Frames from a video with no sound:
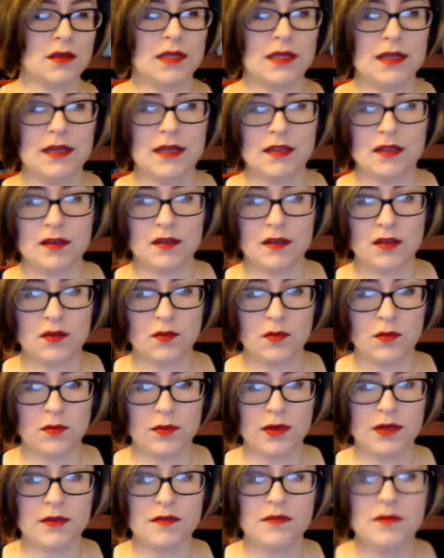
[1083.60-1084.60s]
Another little
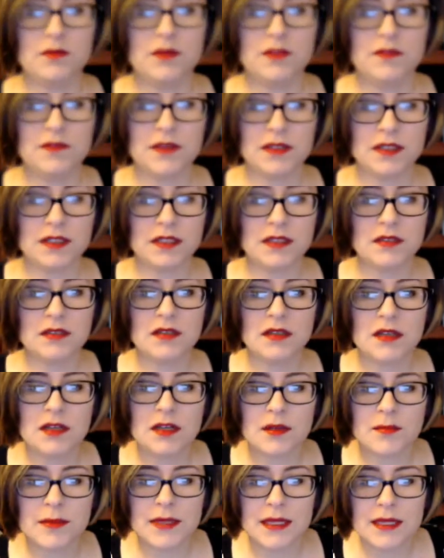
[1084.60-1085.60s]
wood filler
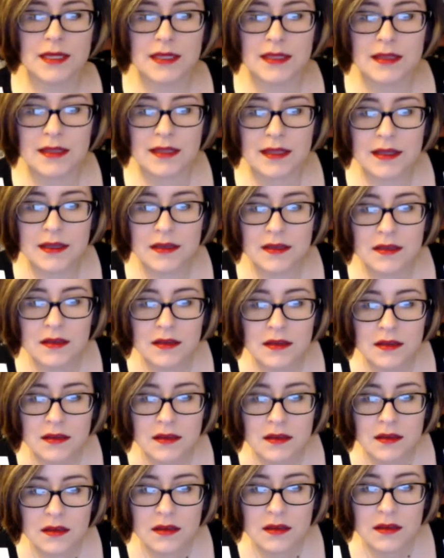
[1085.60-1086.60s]
turtleneck thing.
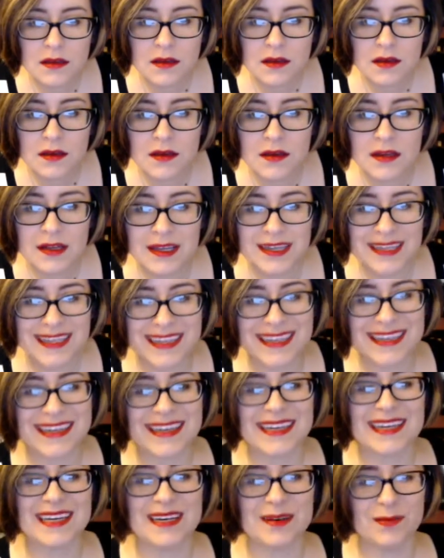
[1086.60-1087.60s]

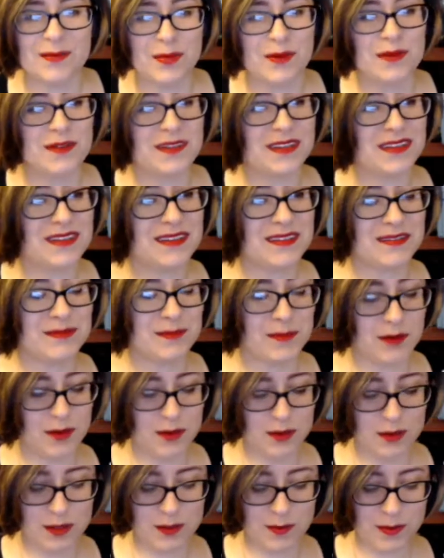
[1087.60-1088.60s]
Yeah,
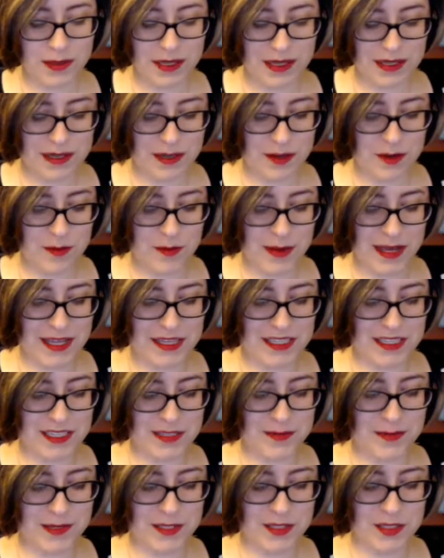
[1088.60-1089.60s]
old Bondo might
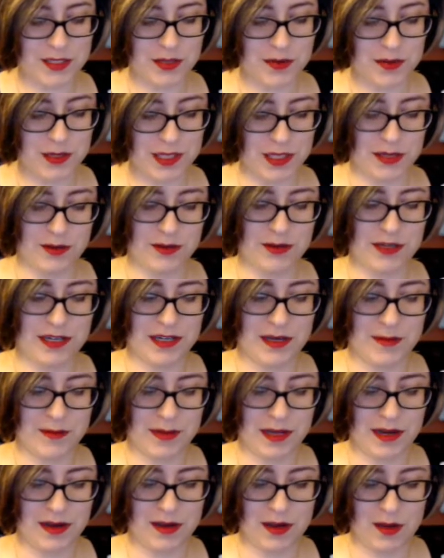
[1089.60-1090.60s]
just be too cured. It
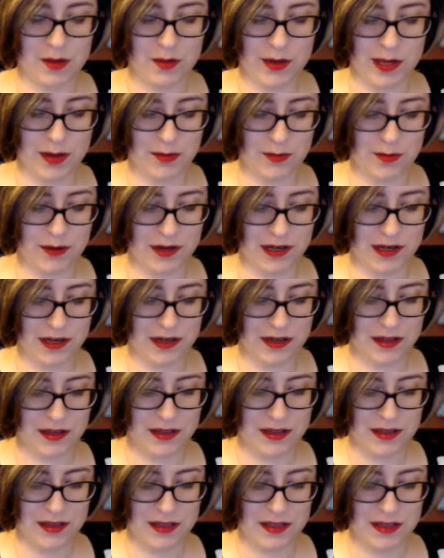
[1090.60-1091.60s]
might not quite work.
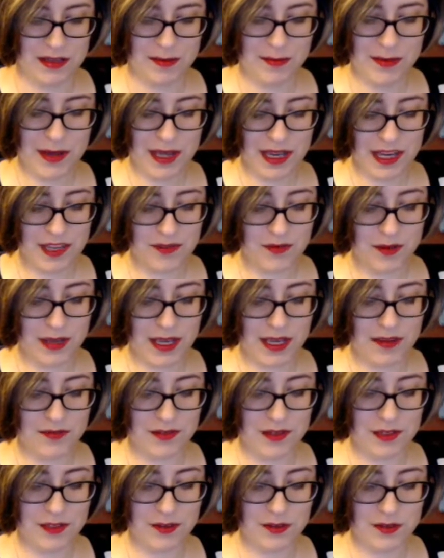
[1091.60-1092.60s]
But if we
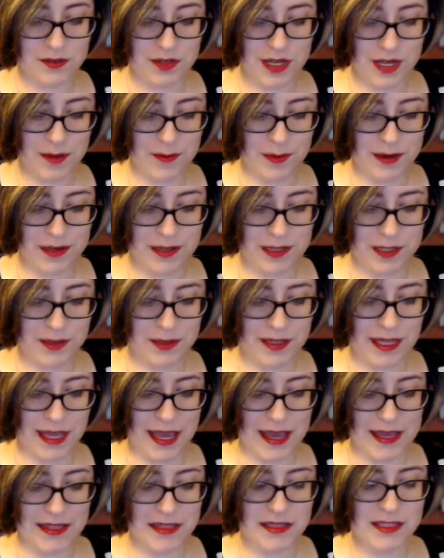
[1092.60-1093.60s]
ever do try Bondo
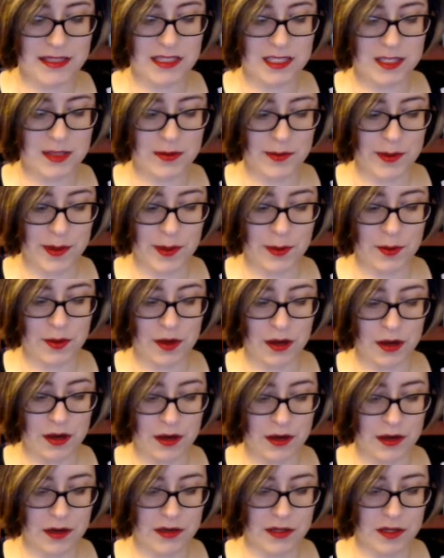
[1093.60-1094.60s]
again, since we
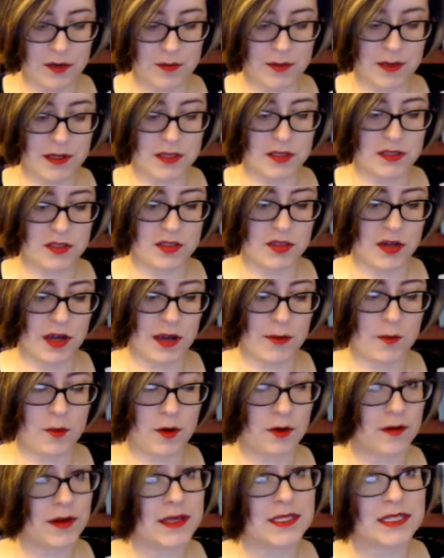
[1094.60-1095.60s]
are hoping to try
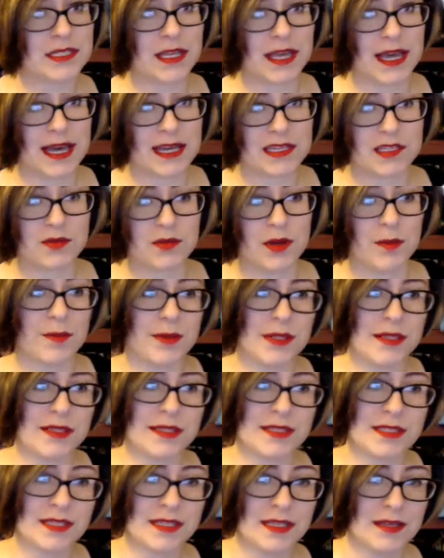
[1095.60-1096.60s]
more resin cast
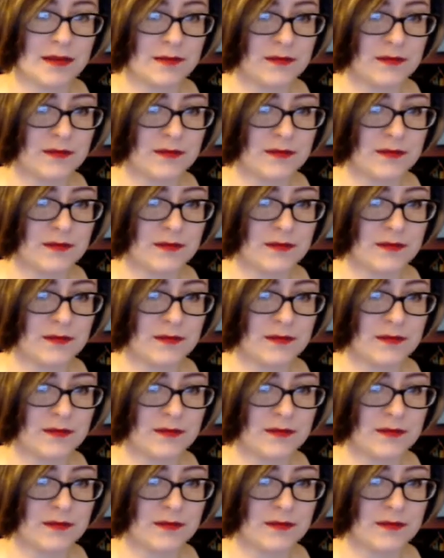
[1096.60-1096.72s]
weapons,